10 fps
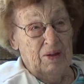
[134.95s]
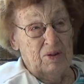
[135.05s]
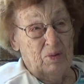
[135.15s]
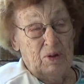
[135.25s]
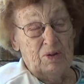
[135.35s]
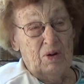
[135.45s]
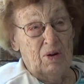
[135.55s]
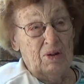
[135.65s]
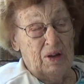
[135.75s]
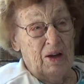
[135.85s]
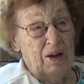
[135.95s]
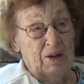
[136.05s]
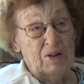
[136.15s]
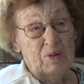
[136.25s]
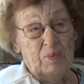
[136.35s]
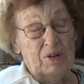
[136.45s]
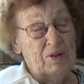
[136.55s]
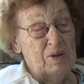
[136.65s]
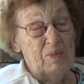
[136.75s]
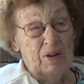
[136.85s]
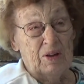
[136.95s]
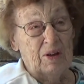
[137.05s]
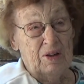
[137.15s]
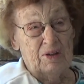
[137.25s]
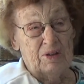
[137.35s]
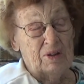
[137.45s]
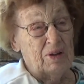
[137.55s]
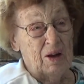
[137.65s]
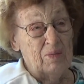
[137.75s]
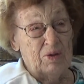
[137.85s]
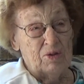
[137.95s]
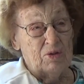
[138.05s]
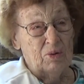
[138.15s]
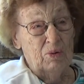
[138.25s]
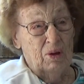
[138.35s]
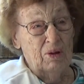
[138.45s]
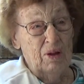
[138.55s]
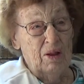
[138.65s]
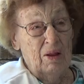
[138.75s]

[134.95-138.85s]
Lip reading: So we talked English, but some of the kids that came to school